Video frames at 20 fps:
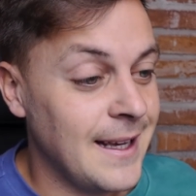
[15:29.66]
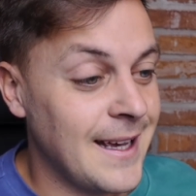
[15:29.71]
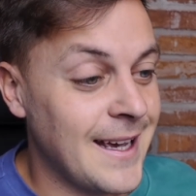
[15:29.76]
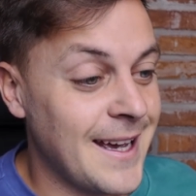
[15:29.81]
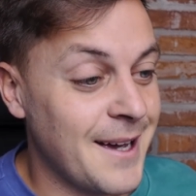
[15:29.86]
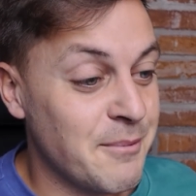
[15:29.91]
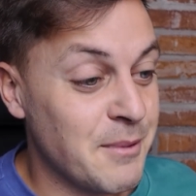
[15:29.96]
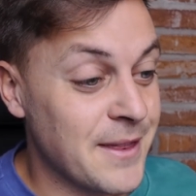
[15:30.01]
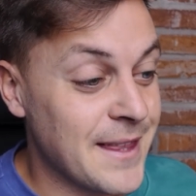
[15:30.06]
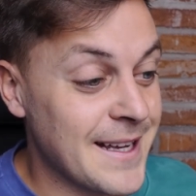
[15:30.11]

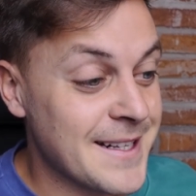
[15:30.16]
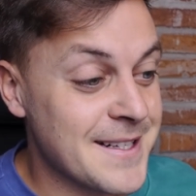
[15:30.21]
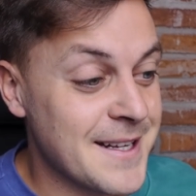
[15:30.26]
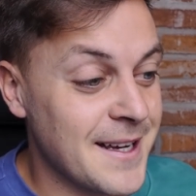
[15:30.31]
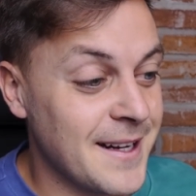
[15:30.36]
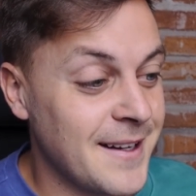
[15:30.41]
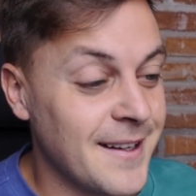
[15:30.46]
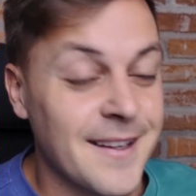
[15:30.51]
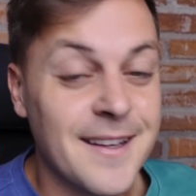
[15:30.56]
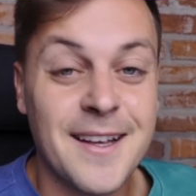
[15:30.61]
And with that
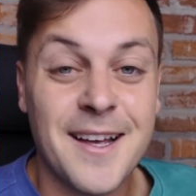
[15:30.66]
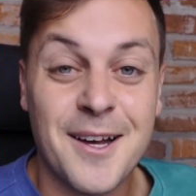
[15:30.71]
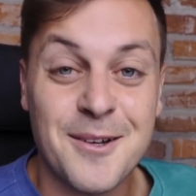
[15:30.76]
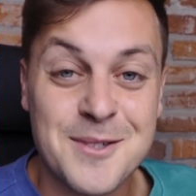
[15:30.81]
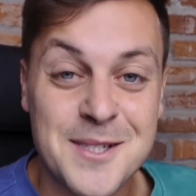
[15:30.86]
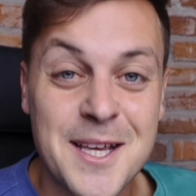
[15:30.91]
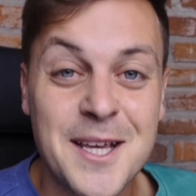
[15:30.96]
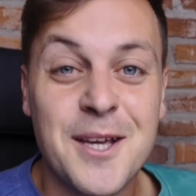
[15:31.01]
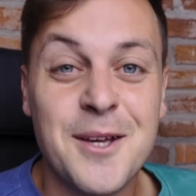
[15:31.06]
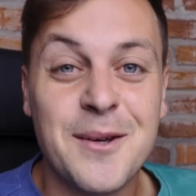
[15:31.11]
said, I'll
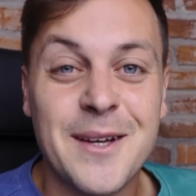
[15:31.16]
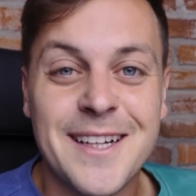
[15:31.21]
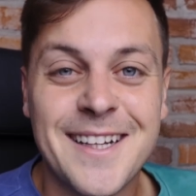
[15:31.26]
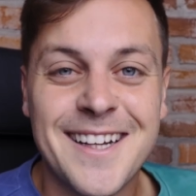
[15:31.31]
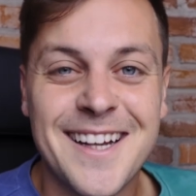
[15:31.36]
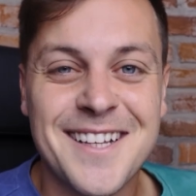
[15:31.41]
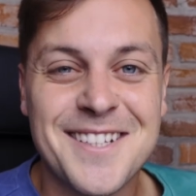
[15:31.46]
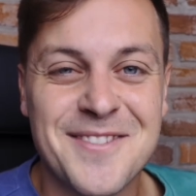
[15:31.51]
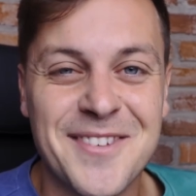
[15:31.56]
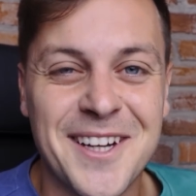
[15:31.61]
see you in the
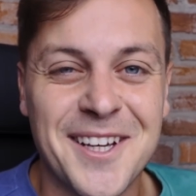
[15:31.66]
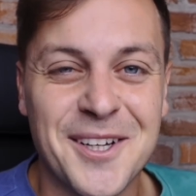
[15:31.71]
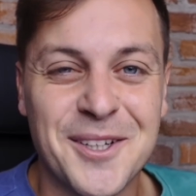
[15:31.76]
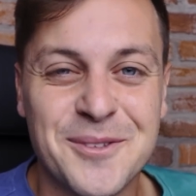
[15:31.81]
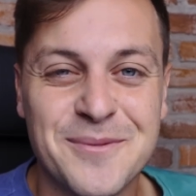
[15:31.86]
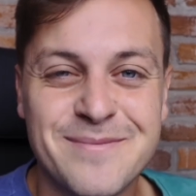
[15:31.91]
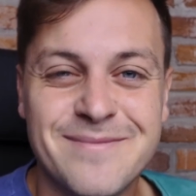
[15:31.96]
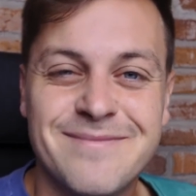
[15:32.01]
next video.